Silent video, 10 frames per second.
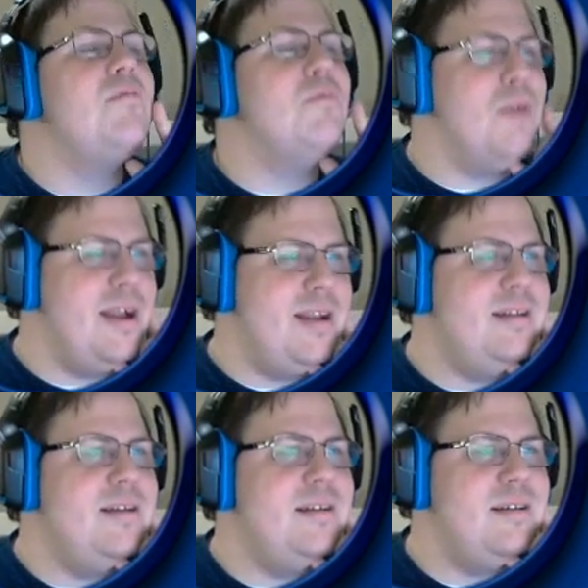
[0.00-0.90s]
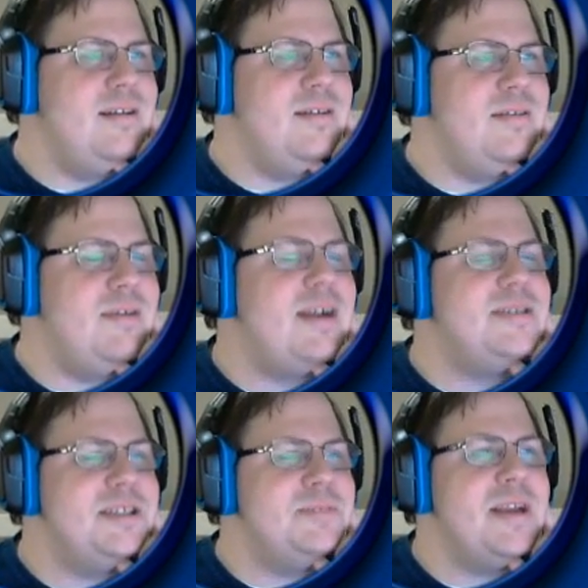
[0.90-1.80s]
Right, because
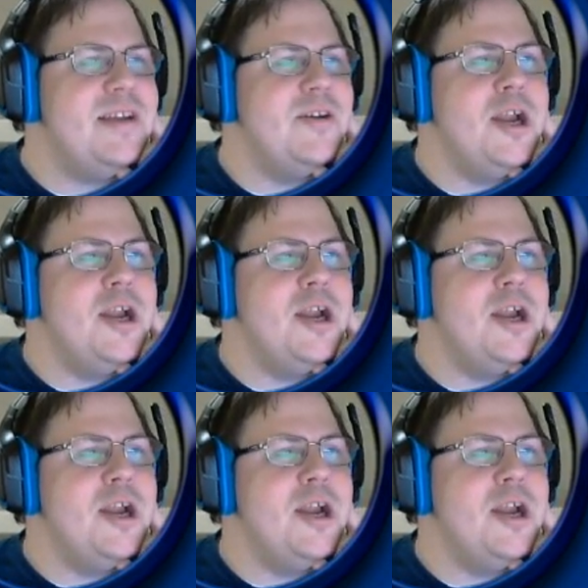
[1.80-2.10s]
she's making grain.